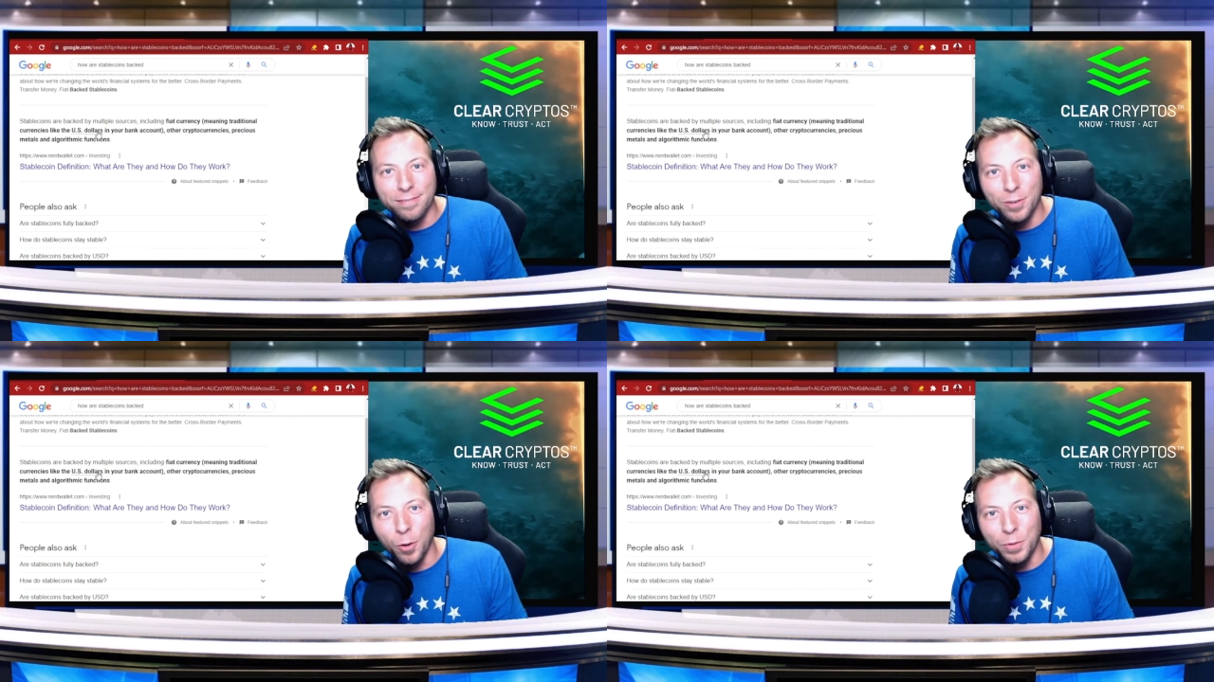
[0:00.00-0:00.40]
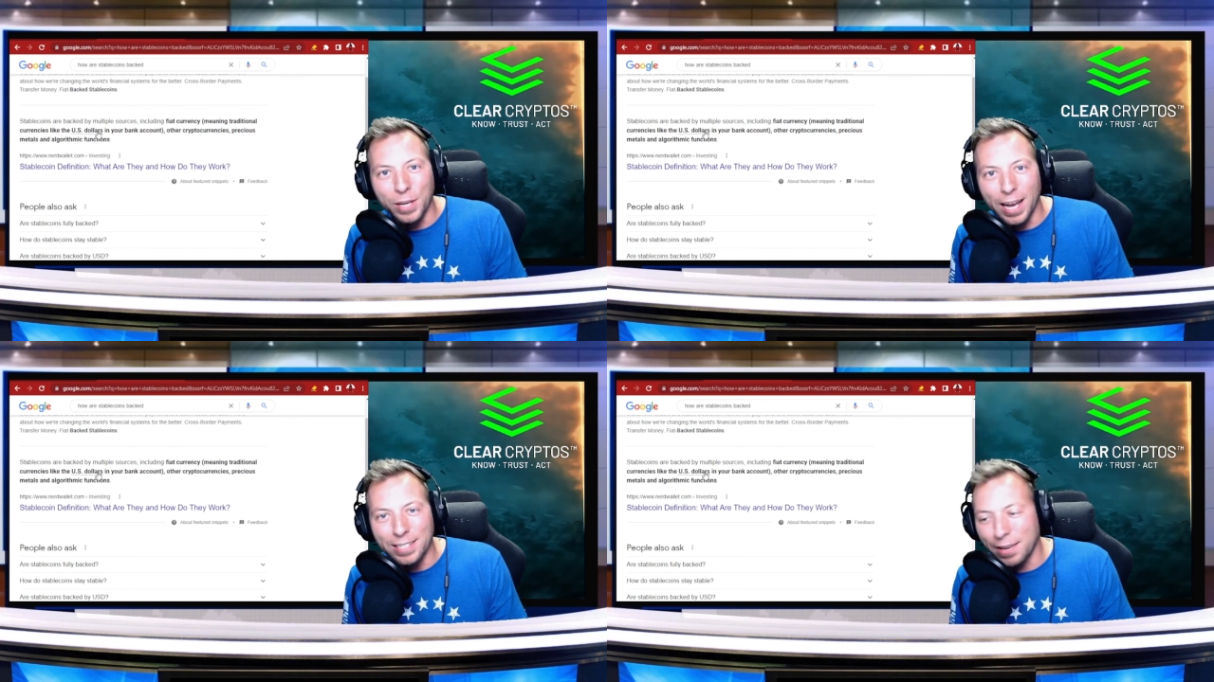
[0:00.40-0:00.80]
Hope you
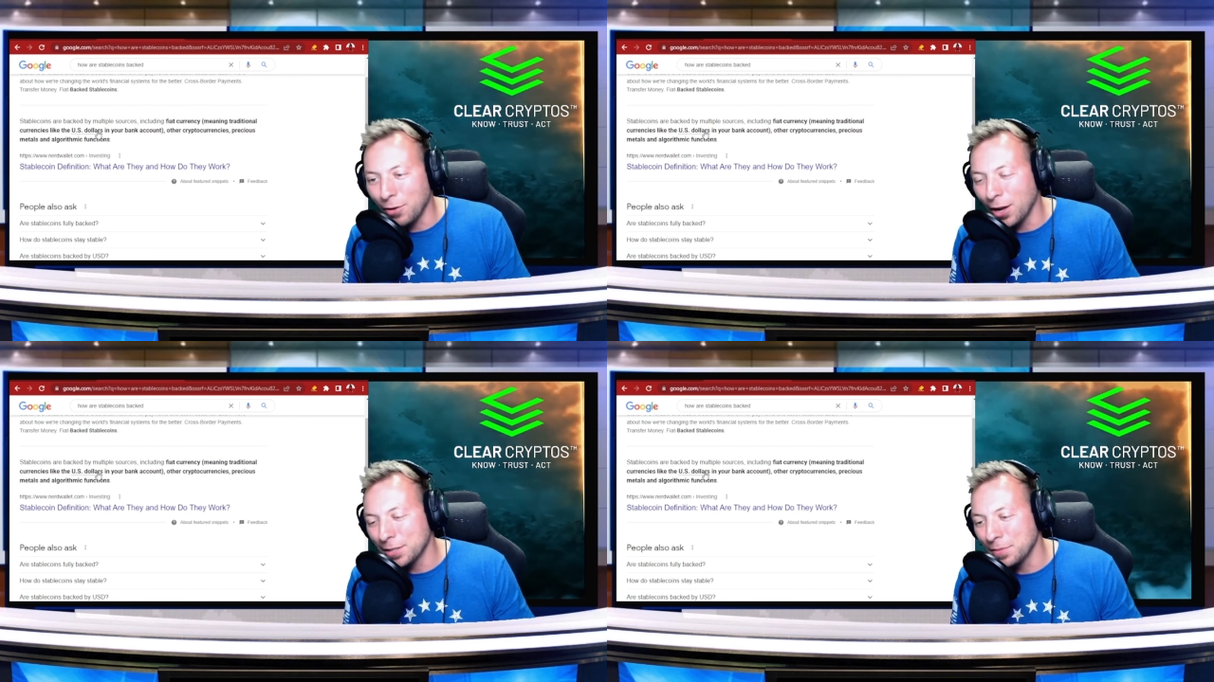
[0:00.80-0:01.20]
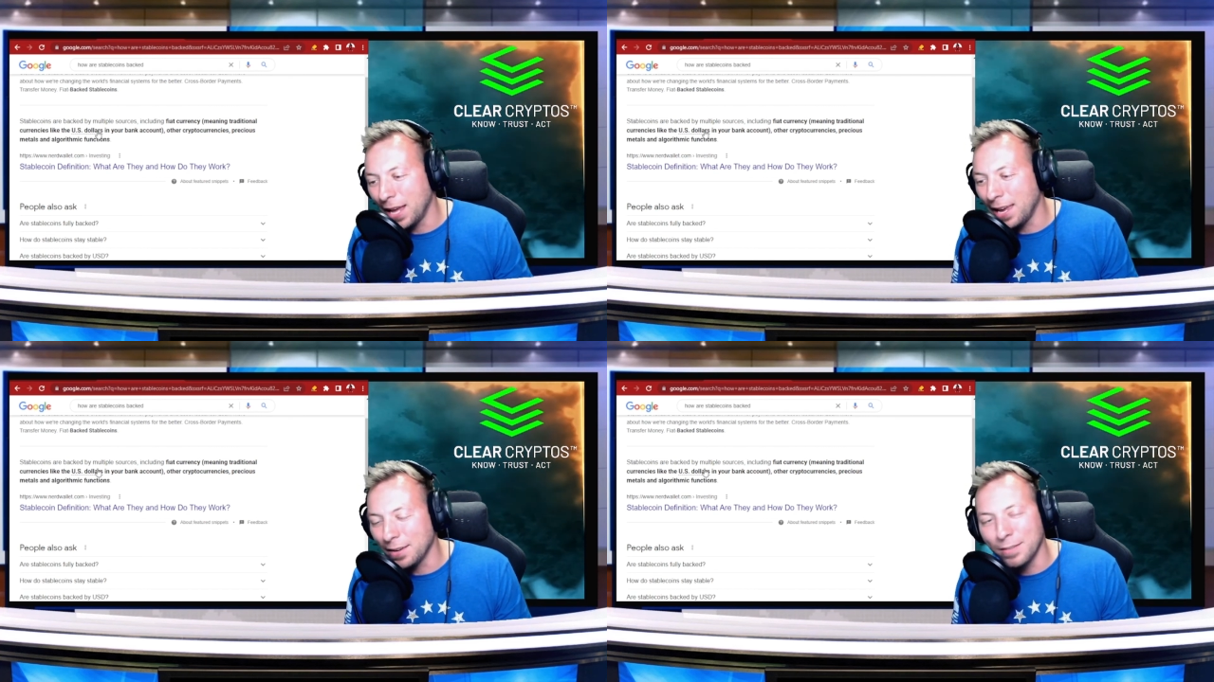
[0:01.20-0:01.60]
guys have an awesome
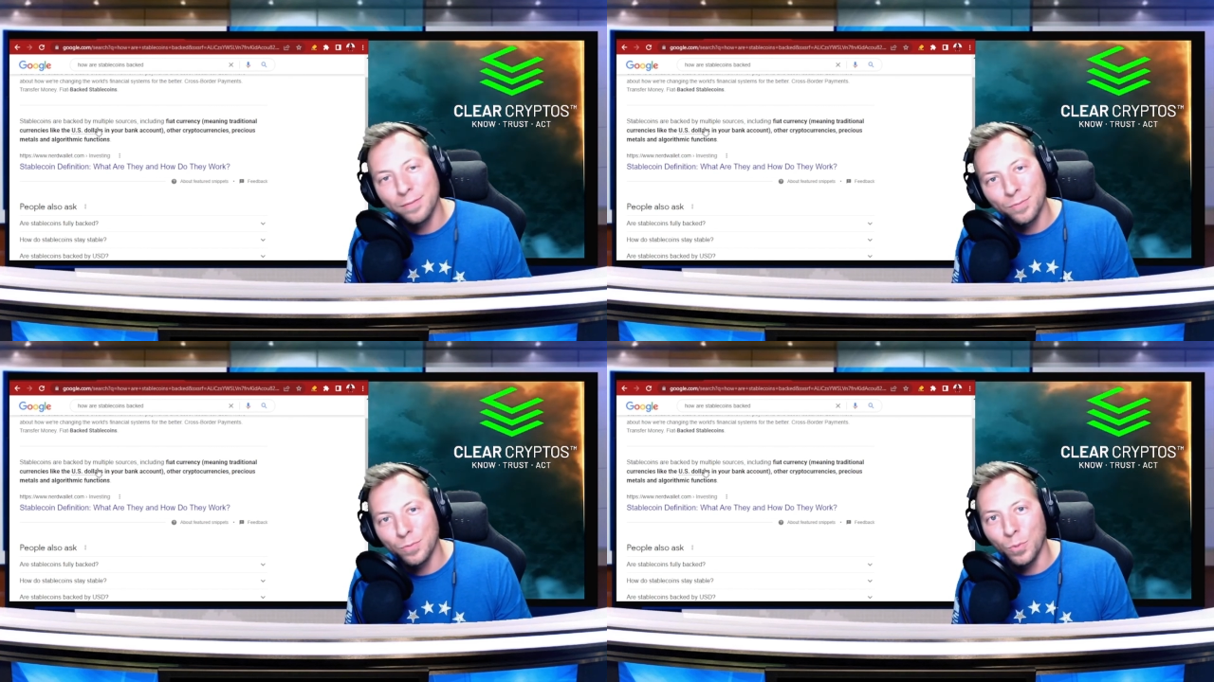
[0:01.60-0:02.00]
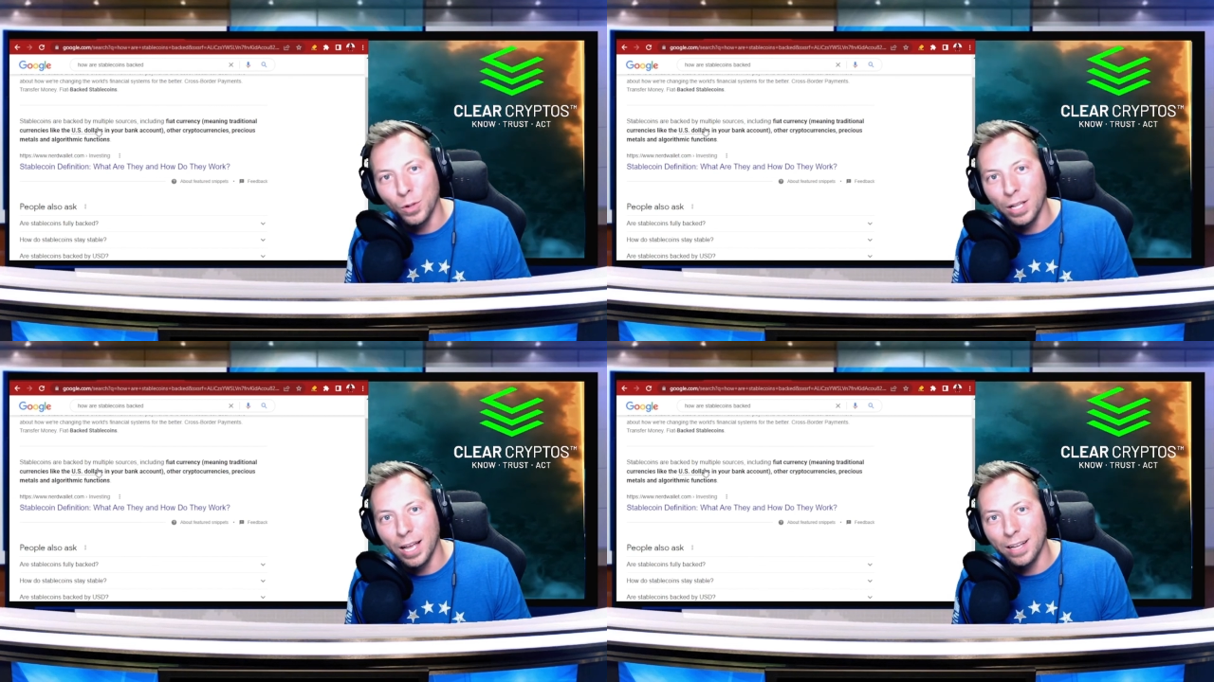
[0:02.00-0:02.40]
day, and
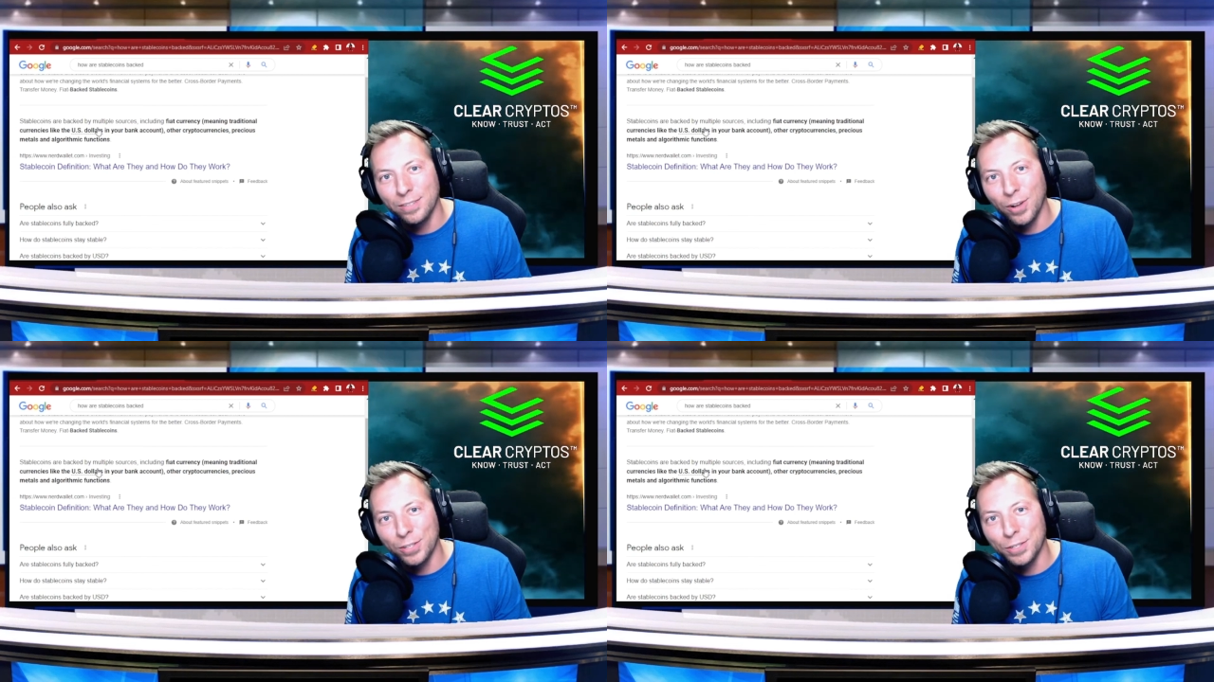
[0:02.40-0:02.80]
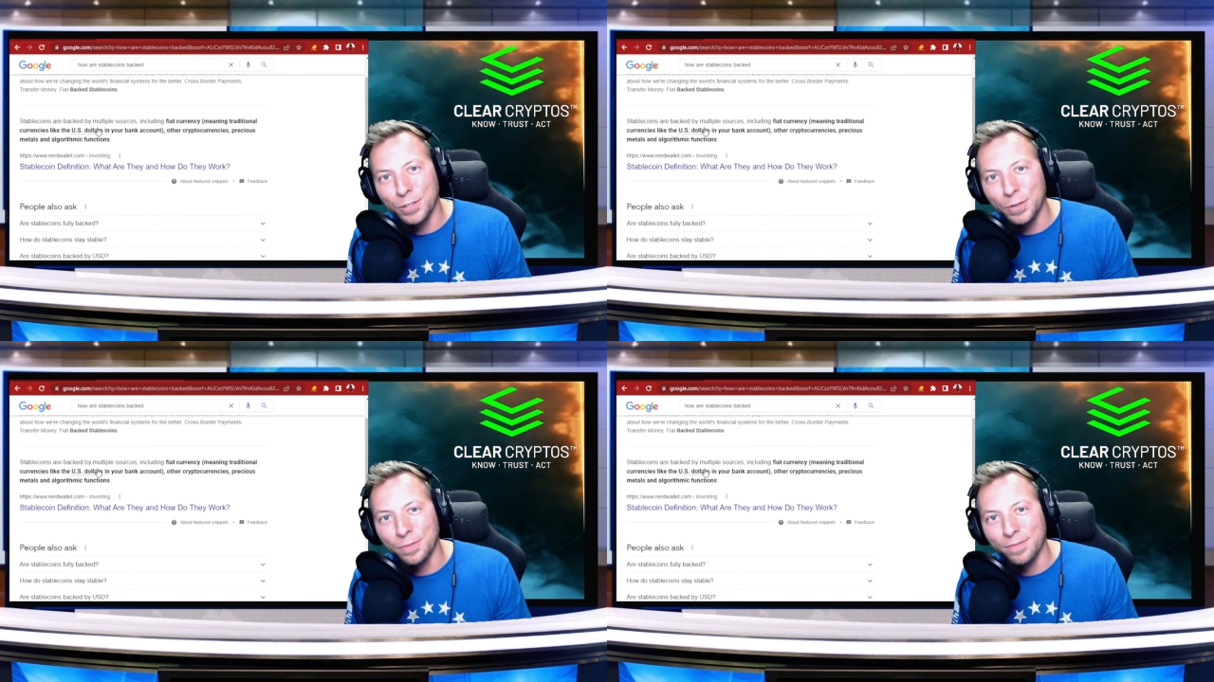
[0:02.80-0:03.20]
we'll talk to you
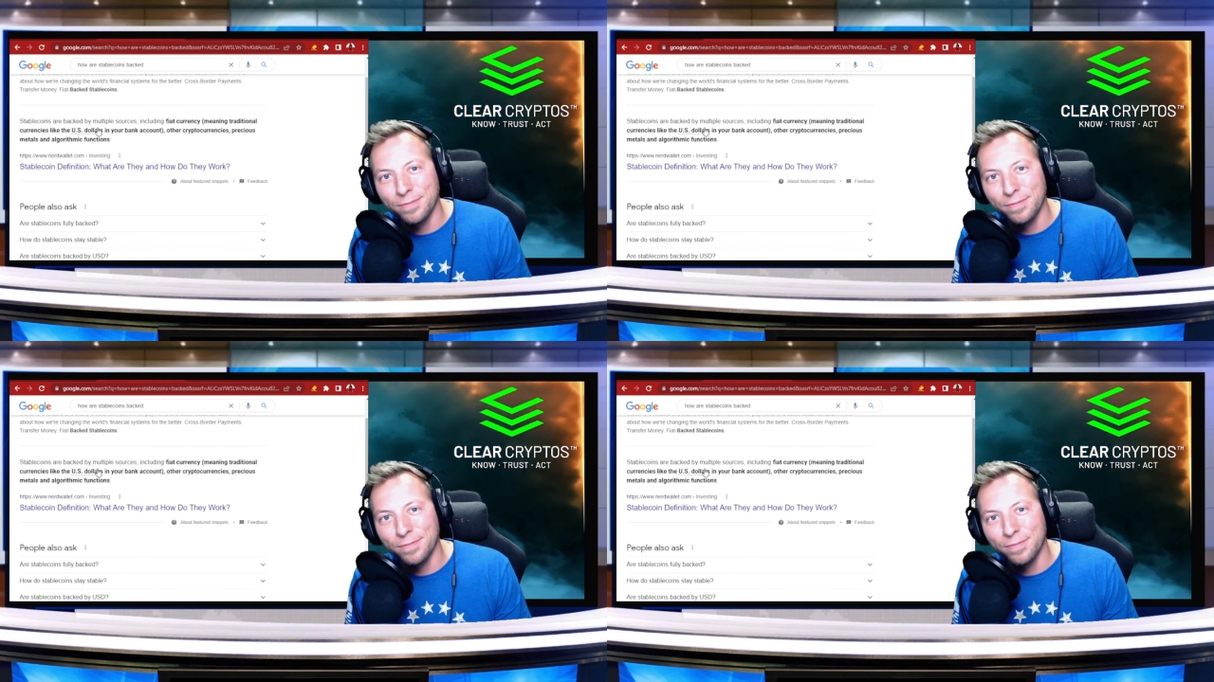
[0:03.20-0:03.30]
soon.